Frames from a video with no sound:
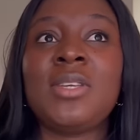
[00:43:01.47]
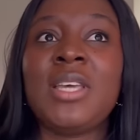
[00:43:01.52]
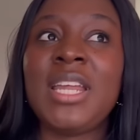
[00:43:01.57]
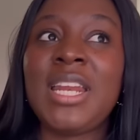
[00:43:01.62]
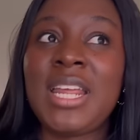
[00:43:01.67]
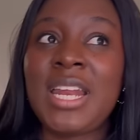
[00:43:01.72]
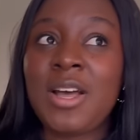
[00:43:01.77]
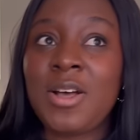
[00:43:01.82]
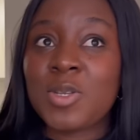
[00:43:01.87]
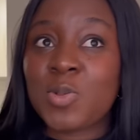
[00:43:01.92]

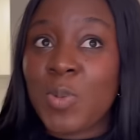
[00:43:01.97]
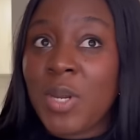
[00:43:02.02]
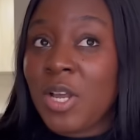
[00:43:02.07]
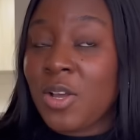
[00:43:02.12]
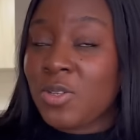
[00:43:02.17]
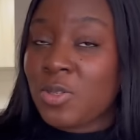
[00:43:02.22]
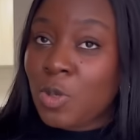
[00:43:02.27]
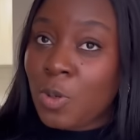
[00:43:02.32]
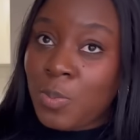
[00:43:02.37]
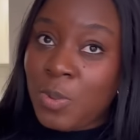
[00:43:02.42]
together. That was when I
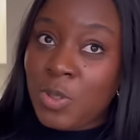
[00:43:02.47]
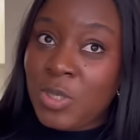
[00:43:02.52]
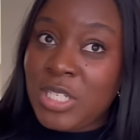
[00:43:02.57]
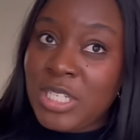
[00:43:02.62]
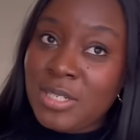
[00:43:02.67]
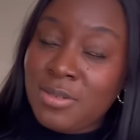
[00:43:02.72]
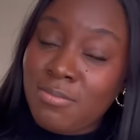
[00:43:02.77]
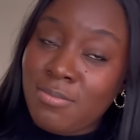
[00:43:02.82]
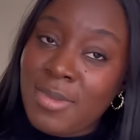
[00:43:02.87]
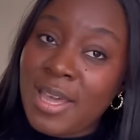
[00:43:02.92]
was
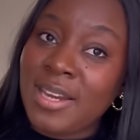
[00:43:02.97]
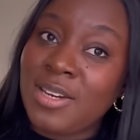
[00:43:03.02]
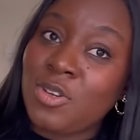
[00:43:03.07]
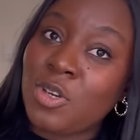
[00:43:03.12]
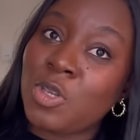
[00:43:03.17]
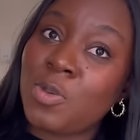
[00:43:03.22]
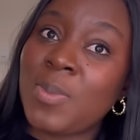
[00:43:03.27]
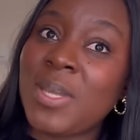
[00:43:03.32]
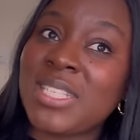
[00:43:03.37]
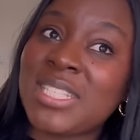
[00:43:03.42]
uploading my
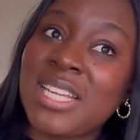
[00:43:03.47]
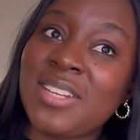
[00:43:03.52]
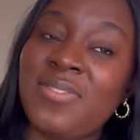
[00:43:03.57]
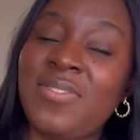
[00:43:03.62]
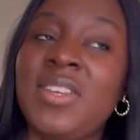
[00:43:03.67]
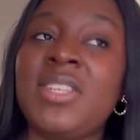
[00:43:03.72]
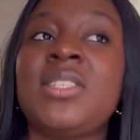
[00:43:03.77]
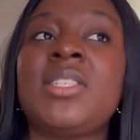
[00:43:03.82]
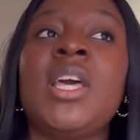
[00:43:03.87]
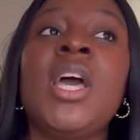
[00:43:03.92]
documents at
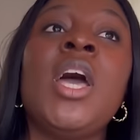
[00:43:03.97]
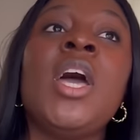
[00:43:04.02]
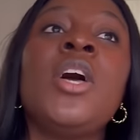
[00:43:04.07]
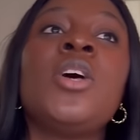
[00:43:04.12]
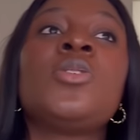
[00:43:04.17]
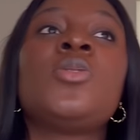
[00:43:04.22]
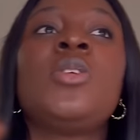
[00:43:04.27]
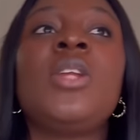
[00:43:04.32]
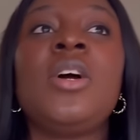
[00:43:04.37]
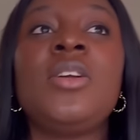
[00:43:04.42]
first.
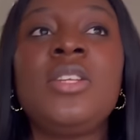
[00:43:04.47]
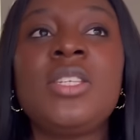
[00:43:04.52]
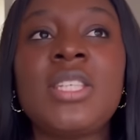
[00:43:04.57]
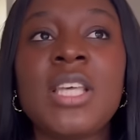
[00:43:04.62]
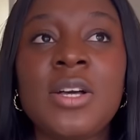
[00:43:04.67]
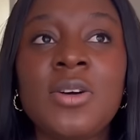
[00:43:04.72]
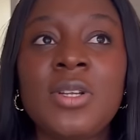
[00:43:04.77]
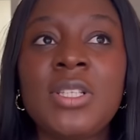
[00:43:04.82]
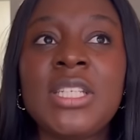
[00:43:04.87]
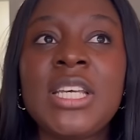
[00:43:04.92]
So now this
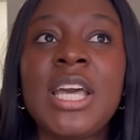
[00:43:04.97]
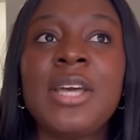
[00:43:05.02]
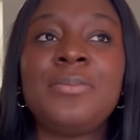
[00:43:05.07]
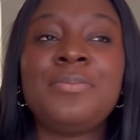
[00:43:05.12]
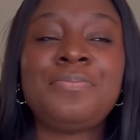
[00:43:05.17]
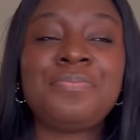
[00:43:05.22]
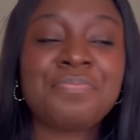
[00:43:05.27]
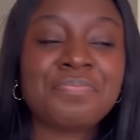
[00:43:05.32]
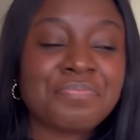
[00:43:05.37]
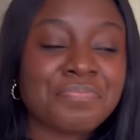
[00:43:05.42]
second
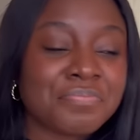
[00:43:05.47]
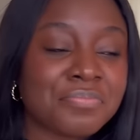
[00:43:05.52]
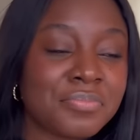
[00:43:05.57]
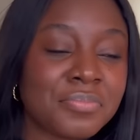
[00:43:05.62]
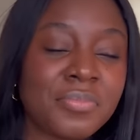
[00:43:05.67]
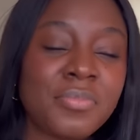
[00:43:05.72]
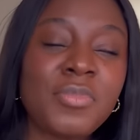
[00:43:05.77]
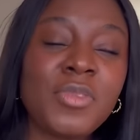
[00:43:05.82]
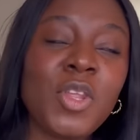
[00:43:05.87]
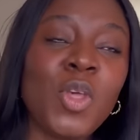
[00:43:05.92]
time,
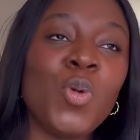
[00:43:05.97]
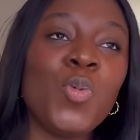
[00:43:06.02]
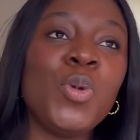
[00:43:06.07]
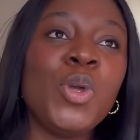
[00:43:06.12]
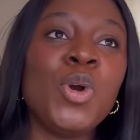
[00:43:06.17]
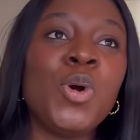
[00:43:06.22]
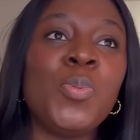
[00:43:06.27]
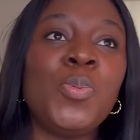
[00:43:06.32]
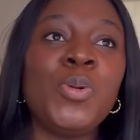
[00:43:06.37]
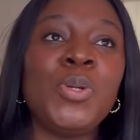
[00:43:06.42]
we
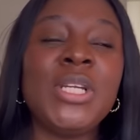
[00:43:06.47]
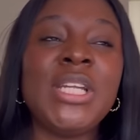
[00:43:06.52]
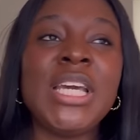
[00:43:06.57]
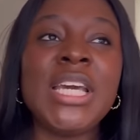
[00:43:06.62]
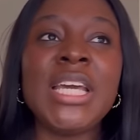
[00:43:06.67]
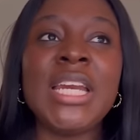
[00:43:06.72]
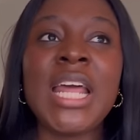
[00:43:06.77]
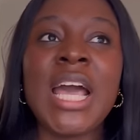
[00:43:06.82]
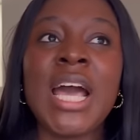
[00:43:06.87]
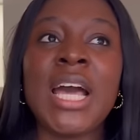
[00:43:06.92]

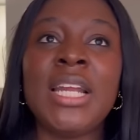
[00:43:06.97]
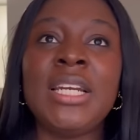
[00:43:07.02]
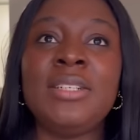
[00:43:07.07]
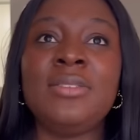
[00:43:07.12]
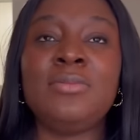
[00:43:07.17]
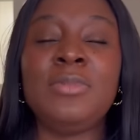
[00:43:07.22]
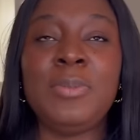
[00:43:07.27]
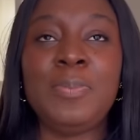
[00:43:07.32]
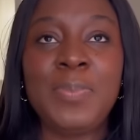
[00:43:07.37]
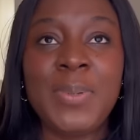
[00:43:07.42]
uploaded
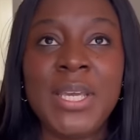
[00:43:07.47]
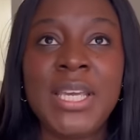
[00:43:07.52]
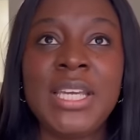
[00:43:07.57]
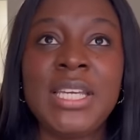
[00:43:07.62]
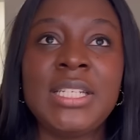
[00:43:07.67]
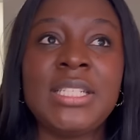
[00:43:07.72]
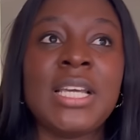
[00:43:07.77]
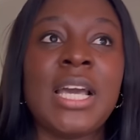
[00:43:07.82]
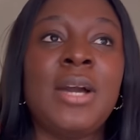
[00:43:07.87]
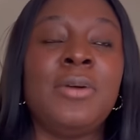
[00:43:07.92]
and we
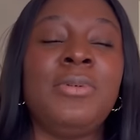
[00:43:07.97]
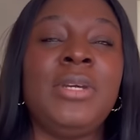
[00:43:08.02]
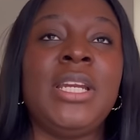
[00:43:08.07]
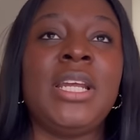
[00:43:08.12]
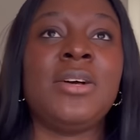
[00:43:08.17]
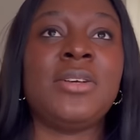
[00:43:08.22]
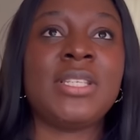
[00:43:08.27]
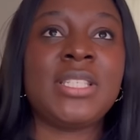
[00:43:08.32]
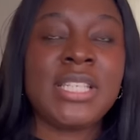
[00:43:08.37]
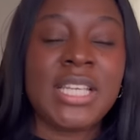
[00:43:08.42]
paid and we
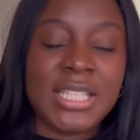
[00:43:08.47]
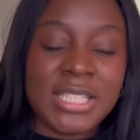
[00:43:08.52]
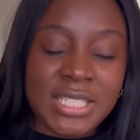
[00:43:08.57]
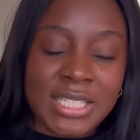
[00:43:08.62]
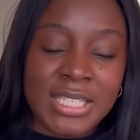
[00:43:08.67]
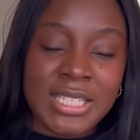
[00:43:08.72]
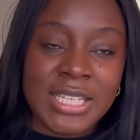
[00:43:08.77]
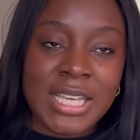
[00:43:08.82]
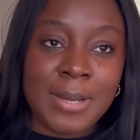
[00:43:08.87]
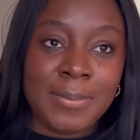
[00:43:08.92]
now sent
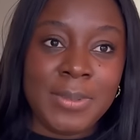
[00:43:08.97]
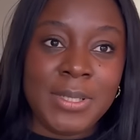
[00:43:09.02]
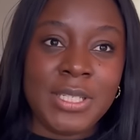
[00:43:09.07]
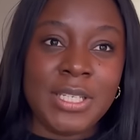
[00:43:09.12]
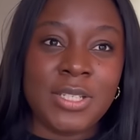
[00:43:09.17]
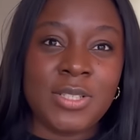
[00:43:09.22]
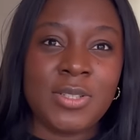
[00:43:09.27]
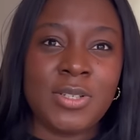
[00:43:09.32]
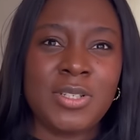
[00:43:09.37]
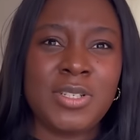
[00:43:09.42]
in the
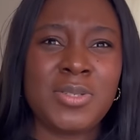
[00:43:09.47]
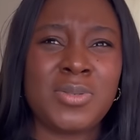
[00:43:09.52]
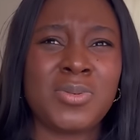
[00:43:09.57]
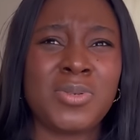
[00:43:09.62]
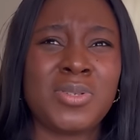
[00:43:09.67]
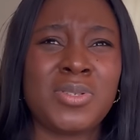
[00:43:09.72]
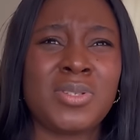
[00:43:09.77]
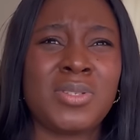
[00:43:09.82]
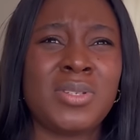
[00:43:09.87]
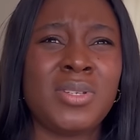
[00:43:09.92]
application. This
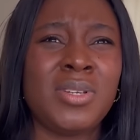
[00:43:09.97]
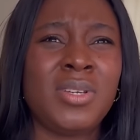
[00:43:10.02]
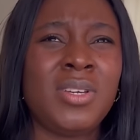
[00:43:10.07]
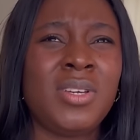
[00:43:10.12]
was